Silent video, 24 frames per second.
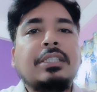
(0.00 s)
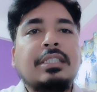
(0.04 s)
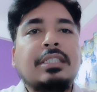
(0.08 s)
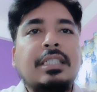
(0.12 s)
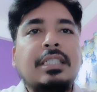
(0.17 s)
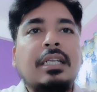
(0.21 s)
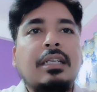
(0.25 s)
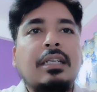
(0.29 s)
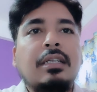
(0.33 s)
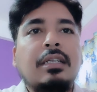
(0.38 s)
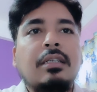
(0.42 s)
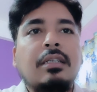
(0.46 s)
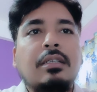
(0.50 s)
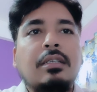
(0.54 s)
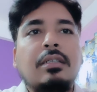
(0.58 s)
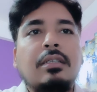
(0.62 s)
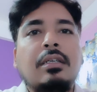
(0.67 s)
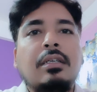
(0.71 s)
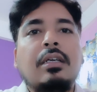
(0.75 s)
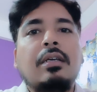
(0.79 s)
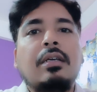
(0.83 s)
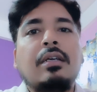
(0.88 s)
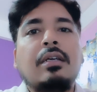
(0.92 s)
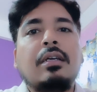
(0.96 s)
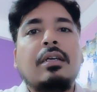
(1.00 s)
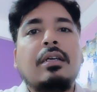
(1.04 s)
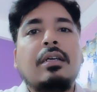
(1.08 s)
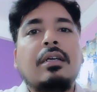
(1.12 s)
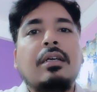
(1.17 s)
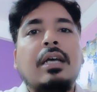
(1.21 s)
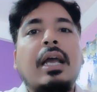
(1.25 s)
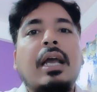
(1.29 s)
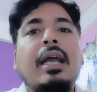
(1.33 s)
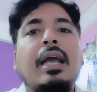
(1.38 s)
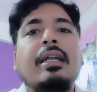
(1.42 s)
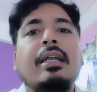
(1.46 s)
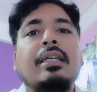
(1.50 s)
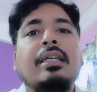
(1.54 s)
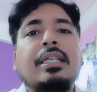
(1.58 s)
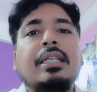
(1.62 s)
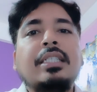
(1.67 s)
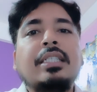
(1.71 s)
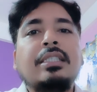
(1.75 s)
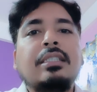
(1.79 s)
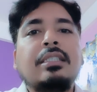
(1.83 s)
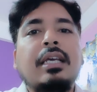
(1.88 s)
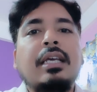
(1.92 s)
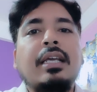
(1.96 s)
shield, and
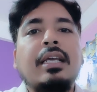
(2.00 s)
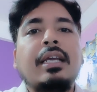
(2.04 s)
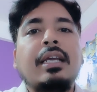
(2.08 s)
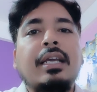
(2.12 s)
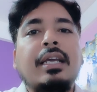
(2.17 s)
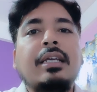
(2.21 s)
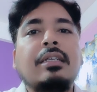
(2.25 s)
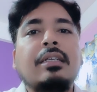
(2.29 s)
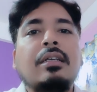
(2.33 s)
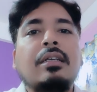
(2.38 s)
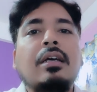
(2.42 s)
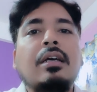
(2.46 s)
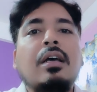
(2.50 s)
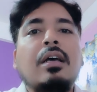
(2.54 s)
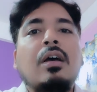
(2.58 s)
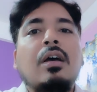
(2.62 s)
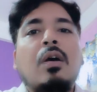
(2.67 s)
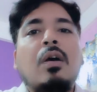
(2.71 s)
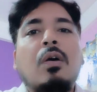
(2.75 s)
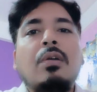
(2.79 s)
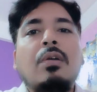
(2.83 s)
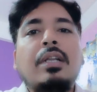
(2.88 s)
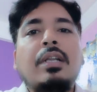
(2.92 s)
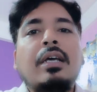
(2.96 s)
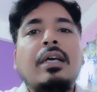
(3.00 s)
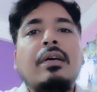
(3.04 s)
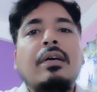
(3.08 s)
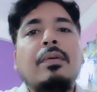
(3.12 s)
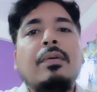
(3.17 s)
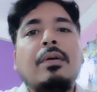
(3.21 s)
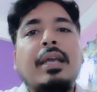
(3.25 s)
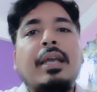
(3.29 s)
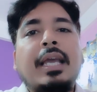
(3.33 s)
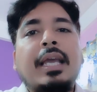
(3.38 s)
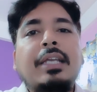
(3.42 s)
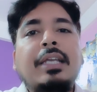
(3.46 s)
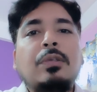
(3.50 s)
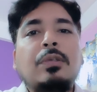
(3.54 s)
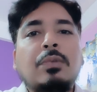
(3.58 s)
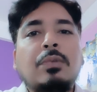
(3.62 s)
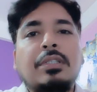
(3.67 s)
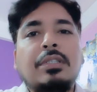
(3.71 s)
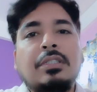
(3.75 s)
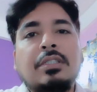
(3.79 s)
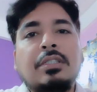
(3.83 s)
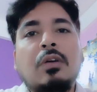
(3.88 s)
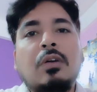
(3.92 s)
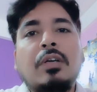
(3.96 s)
here all the 8
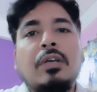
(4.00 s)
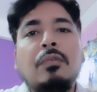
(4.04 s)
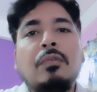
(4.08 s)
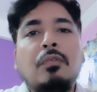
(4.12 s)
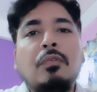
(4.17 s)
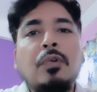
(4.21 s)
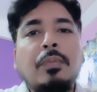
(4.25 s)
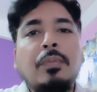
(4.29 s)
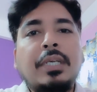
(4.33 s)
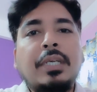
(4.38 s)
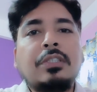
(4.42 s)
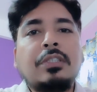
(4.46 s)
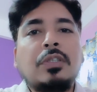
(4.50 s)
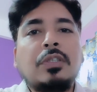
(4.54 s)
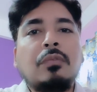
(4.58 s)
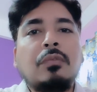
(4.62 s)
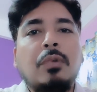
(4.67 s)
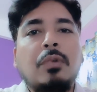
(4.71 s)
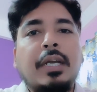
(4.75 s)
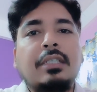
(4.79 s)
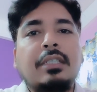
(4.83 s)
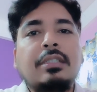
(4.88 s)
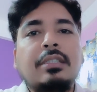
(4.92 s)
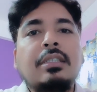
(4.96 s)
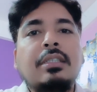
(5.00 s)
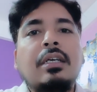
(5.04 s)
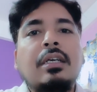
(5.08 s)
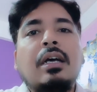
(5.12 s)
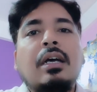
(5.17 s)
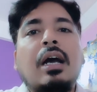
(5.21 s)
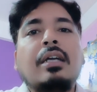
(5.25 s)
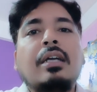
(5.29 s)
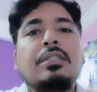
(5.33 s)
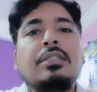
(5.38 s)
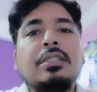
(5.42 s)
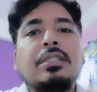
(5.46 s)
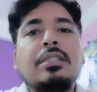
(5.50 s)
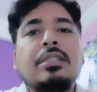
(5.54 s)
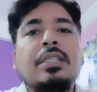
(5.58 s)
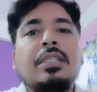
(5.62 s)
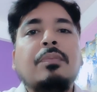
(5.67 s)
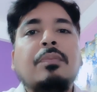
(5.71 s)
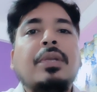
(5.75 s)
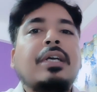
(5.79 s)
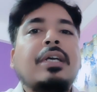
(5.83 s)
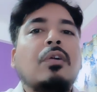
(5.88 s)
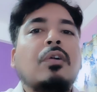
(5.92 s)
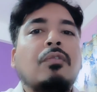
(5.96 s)
wires or the 4 pairs of wires are just
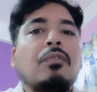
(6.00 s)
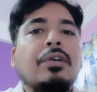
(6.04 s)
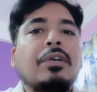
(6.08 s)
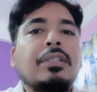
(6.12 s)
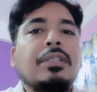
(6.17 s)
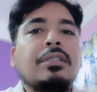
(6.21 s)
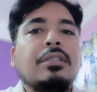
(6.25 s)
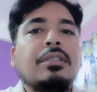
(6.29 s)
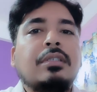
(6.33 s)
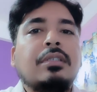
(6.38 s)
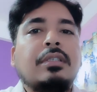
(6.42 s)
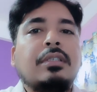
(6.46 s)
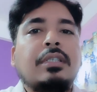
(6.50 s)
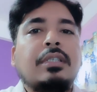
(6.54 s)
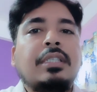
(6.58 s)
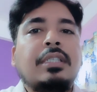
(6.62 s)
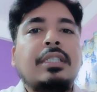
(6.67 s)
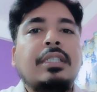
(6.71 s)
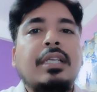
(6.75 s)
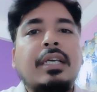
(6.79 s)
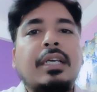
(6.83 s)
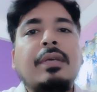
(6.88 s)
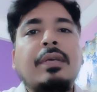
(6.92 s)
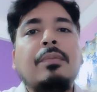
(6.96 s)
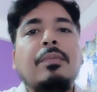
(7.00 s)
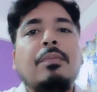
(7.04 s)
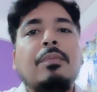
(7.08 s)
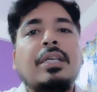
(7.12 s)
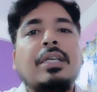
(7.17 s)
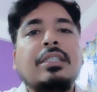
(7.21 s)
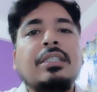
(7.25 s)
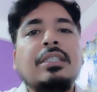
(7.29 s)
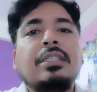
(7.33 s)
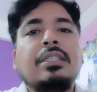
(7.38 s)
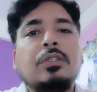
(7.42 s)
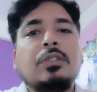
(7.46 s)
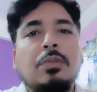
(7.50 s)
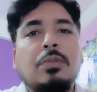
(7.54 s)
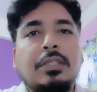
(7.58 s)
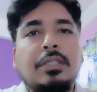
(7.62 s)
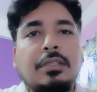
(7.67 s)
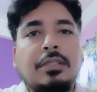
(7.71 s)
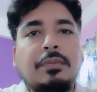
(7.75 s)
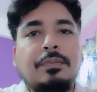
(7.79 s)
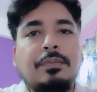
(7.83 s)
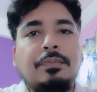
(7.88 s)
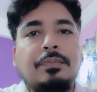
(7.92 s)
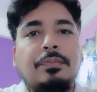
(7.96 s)
simply covered in a plastic
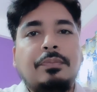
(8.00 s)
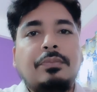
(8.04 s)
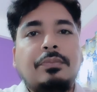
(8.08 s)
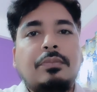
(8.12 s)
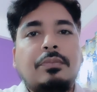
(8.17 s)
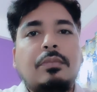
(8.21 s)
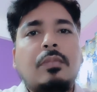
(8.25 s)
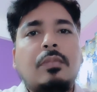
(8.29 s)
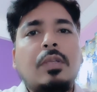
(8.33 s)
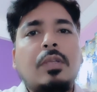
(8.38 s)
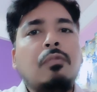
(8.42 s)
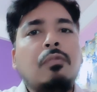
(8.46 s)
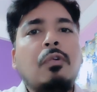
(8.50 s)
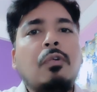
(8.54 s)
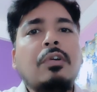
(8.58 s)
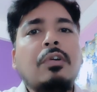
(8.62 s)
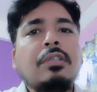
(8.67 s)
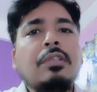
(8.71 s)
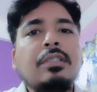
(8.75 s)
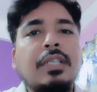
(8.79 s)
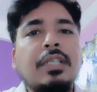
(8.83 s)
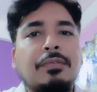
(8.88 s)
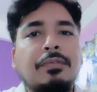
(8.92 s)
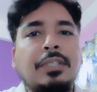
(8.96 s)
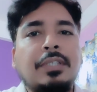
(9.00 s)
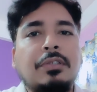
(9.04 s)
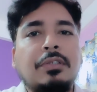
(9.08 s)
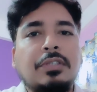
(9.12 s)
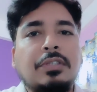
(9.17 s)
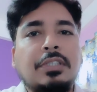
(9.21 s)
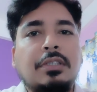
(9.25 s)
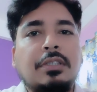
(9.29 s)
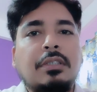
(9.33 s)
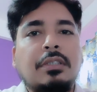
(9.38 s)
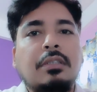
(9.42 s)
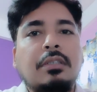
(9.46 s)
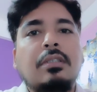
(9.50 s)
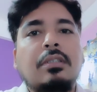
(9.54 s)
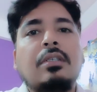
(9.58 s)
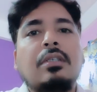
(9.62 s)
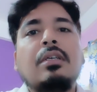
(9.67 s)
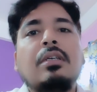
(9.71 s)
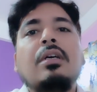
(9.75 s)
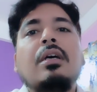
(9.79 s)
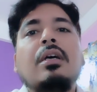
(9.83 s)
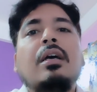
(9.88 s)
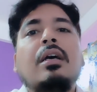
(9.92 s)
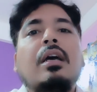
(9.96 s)
insulator for safety concern.
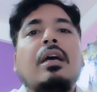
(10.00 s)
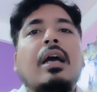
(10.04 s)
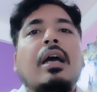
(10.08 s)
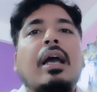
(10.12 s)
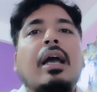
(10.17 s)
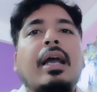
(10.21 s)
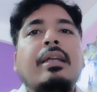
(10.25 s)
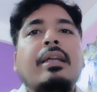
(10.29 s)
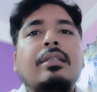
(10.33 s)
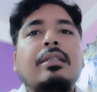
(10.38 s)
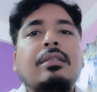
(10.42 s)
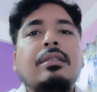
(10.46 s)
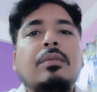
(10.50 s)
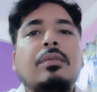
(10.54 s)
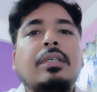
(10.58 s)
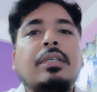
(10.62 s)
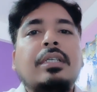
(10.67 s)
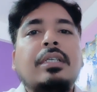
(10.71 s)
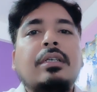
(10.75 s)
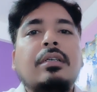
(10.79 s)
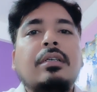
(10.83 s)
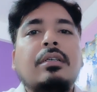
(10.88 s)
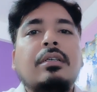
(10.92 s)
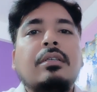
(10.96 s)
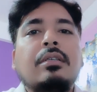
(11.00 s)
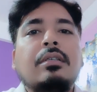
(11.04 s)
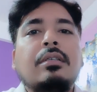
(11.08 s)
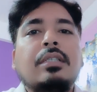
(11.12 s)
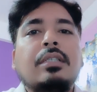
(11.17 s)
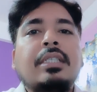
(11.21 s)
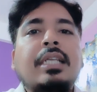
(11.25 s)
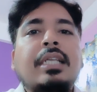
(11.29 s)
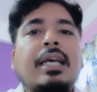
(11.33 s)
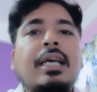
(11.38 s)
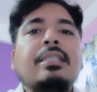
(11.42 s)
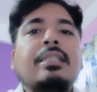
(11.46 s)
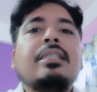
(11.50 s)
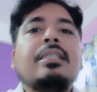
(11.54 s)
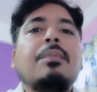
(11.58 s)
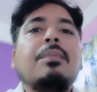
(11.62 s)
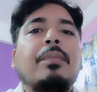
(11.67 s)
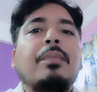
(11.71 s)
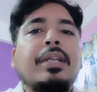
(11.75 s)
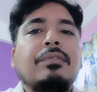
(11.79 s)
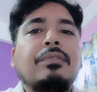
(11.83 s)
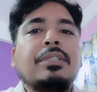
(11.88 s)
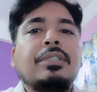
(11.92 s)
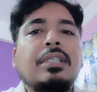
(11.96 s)
And it has some
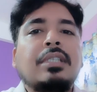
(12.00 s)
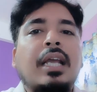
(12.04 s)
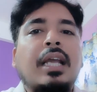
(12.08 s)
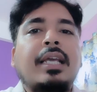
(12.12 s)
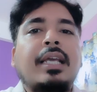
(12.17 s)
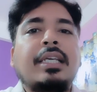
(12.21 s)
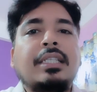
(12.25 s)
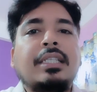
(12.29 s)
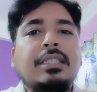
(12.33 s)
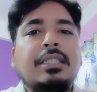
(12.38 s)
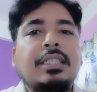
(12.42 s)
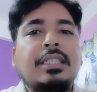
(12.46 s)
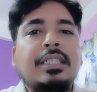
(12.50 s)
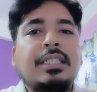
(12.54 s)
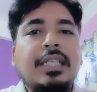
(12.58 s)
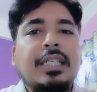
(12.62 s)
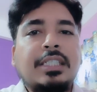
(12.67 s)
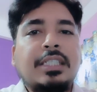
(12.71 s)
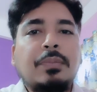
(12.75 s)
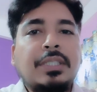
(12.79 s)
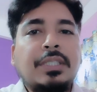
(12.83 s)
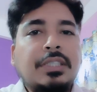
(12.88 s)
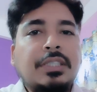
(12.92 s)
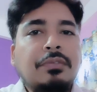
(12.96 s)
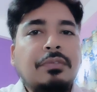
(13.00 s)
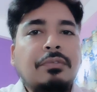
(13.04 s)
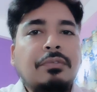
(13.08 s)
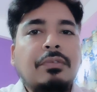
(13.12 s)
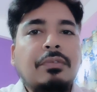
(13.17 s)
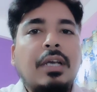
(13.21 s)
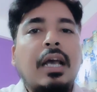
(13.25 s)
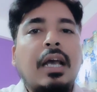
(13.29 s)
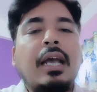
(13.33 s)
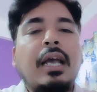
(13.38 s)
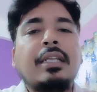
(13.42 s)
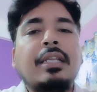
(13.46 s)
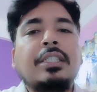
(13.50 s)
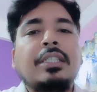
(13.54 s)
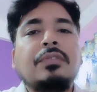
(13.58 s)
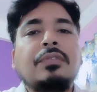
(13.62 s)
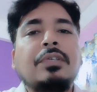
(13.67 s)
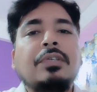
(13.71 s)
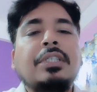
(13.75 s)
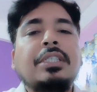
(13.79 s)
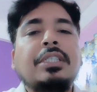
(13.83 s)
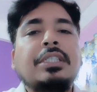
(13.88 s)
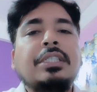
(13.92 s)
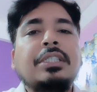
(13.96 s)
benefits like it is inexpensive and it is
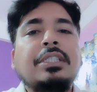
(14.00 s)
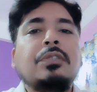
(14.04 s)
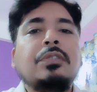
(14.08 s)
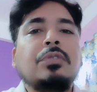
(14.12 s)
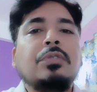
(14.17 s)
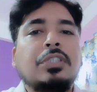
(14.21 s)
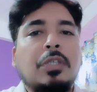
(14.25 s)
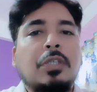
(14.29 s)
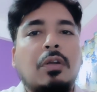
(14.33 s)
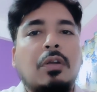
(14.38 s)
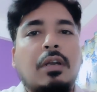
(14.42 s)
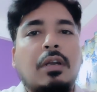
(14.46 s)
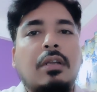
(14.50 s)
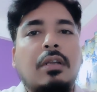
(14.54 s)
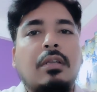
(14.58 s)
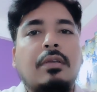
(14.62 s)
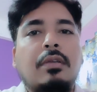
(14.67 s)
very easy to install,